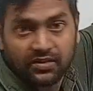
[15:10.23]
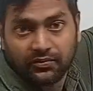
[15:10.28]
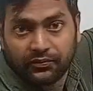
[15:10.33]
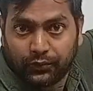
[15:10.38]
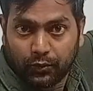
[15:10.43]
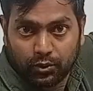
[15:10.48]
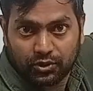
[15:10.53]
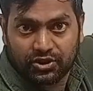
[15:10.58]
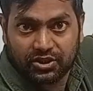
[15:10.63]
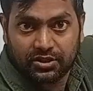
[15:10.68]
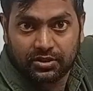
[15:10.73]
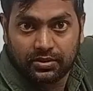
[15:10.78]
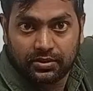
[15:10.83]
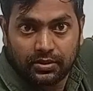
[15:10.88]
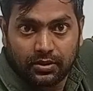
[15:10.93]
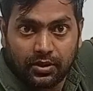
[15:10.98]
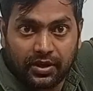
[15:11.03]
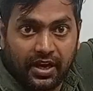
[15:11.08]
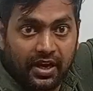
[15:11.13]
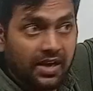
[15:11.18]
some force.
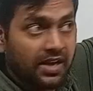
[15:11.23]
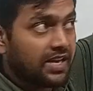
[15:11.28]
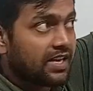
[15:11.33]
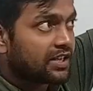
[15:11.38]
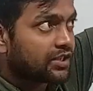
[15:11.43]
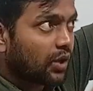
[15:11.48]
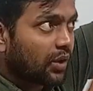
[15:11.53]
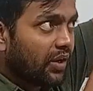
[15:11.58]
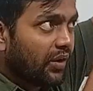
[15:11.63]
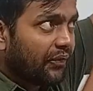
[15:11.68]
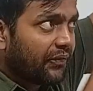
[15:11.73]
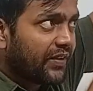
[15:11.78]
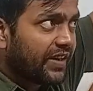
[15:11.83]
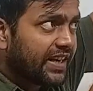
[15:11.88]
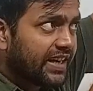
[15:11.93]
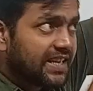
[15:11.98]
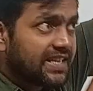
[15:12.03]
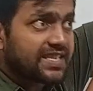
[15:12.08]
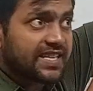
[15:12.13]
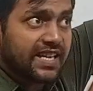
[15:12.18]
Okay. So if it
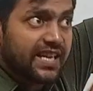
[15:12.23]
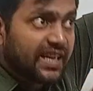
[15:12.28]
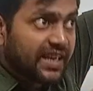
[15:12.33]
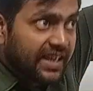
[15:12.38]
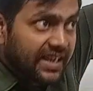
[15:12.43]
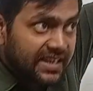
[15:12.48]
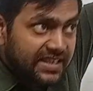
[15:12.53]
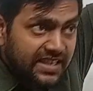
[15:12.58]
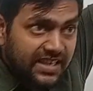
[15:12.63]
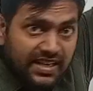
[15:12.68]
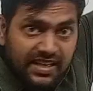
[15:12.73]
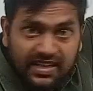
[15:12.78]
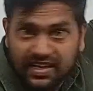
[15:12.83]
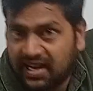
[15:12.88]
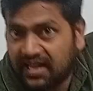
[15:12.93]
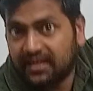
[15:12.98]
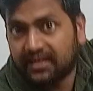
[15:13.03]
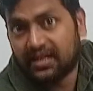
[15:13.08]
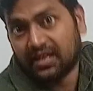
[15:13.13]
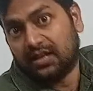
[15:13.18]
is increasing in
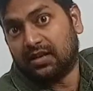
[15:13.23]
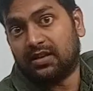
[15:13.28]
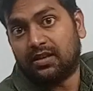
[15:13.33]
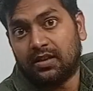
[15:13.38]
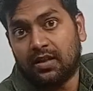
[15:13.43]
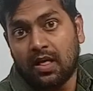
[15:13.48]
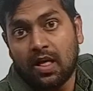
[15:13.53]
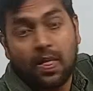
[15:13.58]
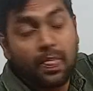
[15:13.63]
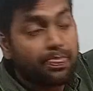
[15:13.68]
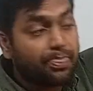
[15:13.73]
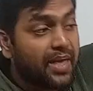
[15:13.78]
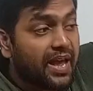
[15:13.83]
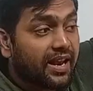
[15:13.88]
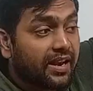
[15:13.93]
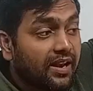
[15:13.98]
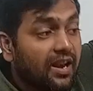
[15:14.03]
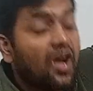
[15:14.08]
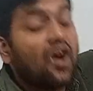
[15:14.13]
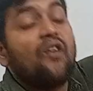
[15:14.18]
length,
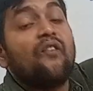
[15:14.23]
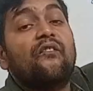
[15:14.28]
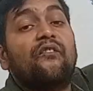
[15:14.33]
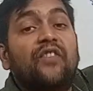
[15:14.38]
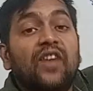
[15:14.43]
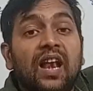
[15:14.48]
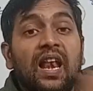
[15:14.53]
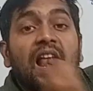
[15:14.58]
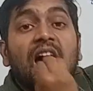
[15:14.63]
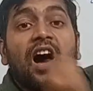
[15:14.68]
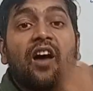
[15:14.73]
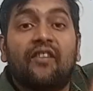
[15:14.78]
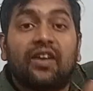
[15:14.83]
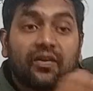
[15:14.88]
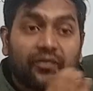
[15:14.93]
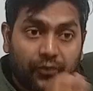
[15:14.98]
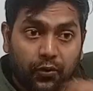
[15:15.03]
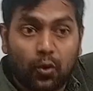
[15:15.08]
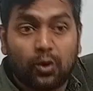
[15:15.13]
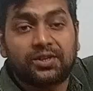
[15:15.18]
then will
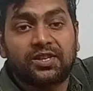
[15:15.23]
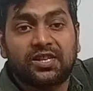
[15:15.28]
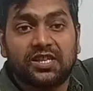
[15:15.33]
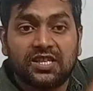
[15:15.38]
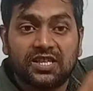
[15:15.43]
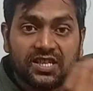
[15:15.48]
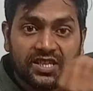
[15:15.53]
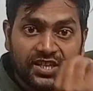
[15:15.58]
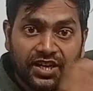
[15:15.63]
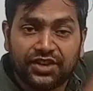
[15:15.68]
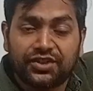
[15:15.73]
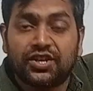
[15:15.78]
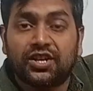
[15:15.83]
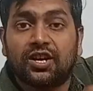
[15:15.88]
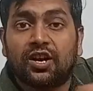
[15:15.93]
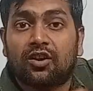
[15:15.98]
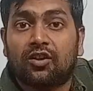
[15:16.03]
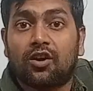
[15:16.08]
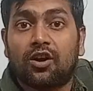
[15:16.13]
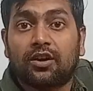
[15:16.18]
our force is changing
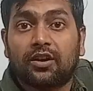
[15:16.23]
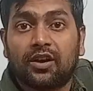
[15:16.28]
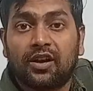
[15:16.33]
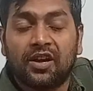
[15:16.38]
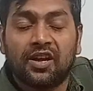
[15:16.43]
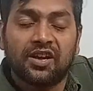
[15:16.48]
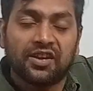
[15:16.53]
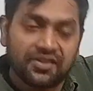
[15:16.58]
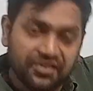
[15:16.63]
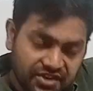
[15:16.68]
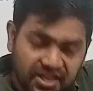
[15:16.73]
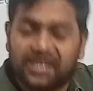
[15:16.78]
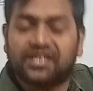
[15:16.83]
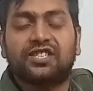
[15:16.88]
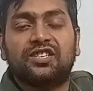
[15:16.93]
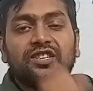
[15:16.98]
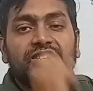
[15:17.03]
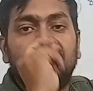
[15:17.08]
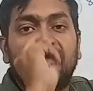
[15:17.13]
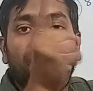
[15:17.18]
or not? Yes,
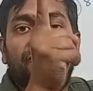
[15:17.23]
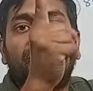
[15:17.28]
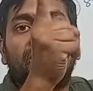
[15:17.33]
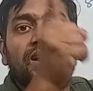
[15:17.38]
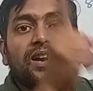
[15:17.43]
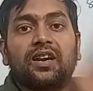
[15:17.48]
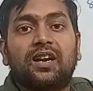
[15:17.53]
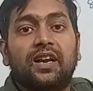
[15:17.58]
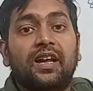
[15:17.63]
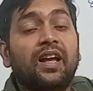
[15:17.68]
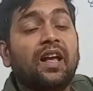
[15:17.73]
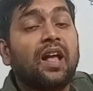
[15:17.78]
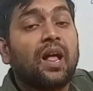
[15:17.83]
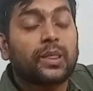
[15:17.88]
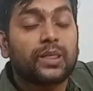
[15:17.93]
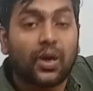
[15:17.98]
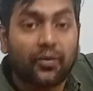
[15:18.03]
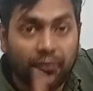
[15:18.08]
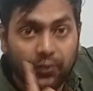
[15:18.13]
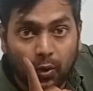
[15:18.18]
definitely
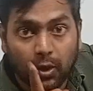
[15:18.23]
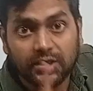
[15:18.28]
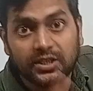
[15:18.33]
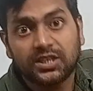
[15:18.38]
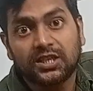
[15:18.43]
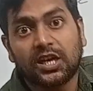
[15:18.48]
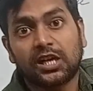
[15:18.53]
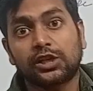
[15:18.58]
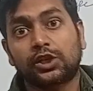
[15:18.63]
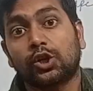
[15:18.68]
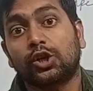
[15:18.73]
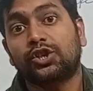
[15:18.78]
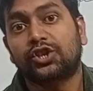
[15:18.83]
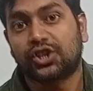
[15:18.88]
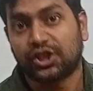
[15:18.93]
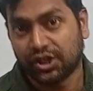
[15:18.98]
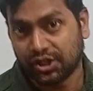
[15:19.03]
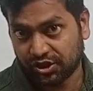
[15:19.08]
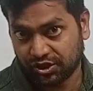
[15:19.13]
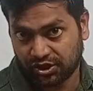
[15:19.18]
the force is also
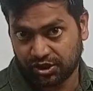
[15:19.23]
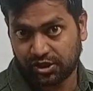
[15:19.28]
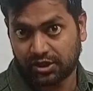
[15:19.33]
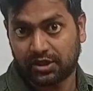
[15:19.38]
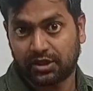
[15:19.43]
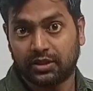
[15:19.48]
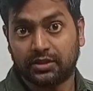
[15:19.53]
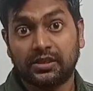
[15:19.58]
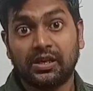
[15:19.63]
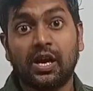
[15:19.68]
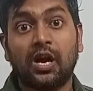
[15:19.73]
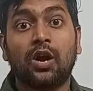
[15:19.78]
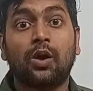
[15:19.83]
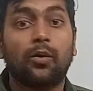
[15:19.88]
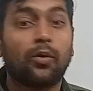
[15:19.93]
changing.